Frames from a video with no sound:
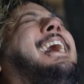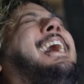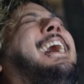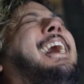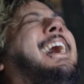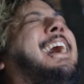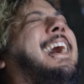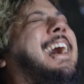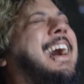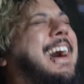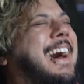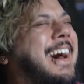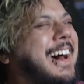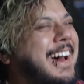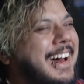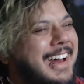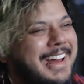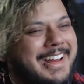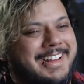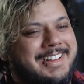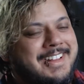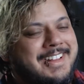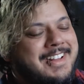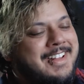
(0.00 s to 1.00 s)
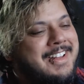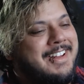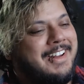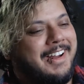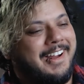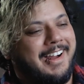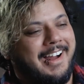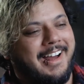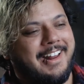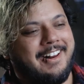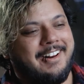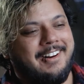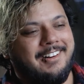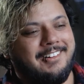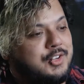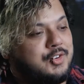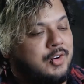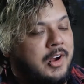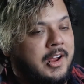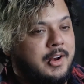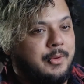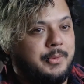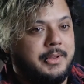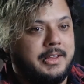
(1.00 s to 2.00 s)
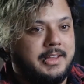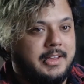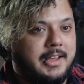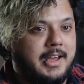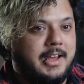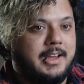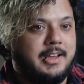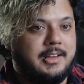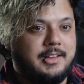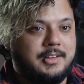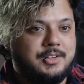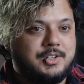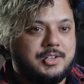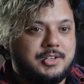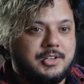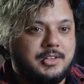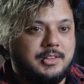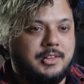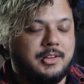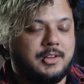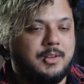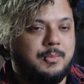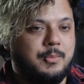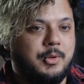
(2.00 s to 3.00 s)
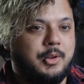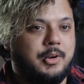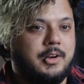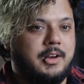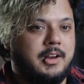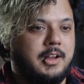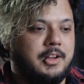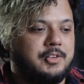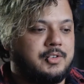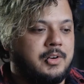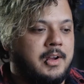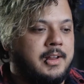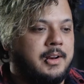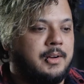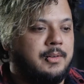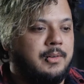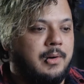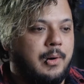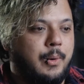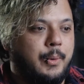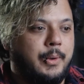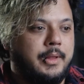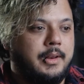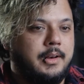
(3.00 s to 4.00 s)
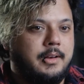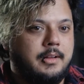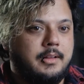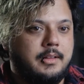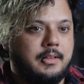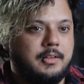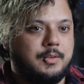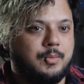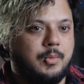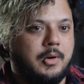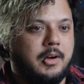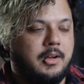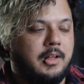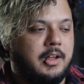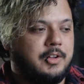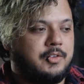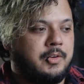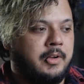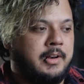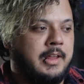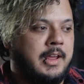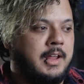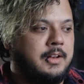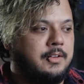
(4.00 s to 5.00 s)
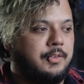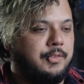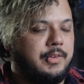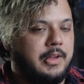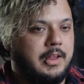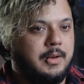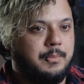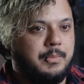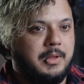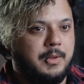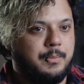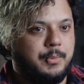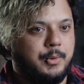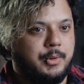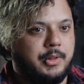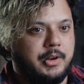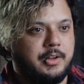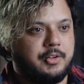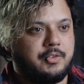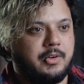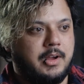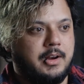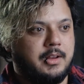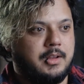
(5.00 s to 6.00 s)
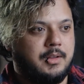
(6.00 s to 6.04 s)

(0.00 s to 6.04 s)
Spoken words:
All I do is I interface with people. I try to engage the community. I try to grow it as well. I try to entertain people, and I try to